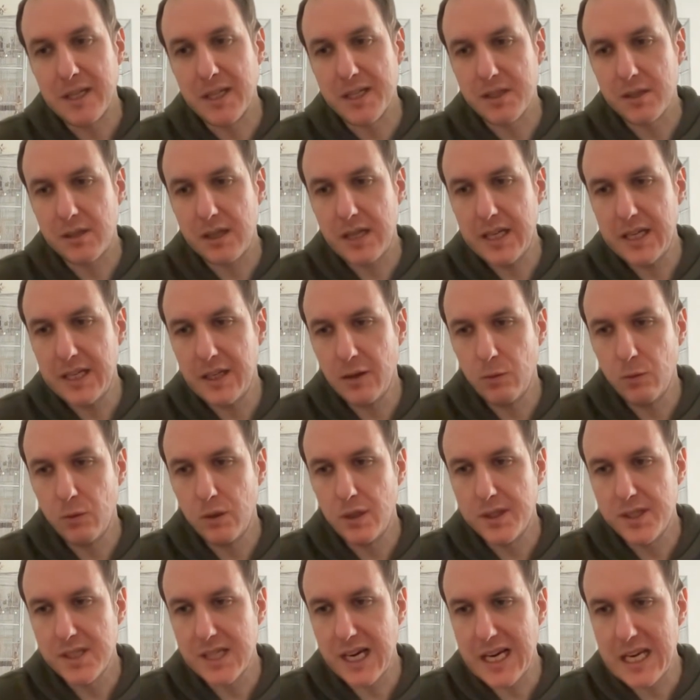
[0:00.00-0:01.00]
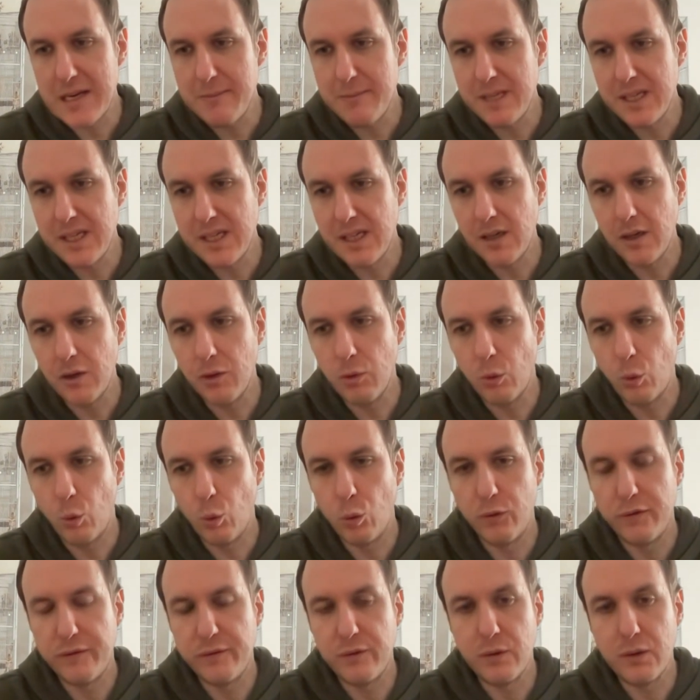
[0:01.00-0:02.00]
So I hear the word taming an
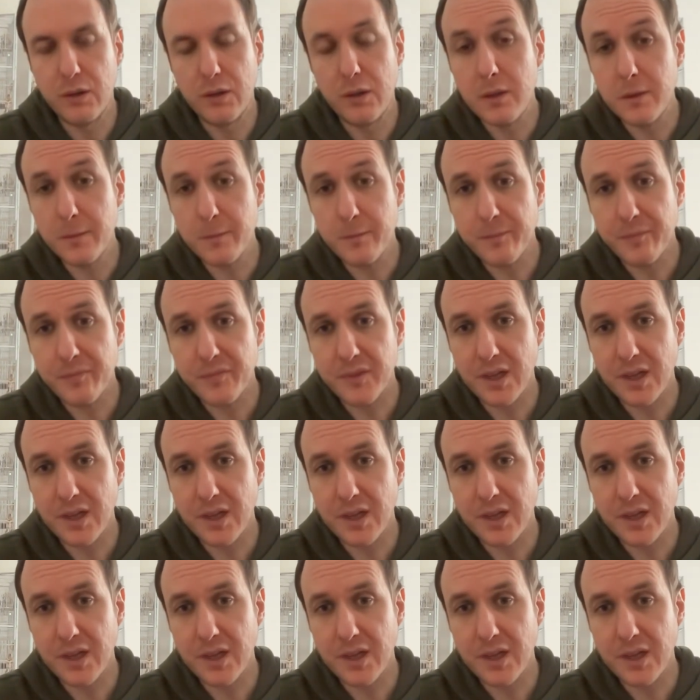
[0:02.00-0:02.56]
awful lot,